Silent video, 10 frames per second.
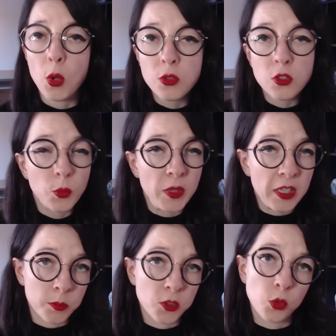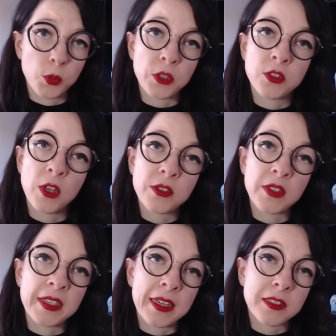also become
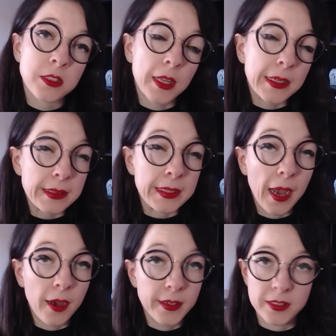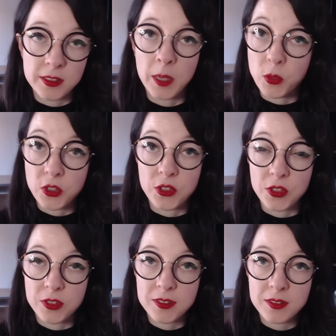superconducting at slightly higher
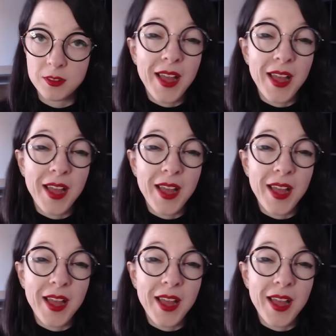temperatures.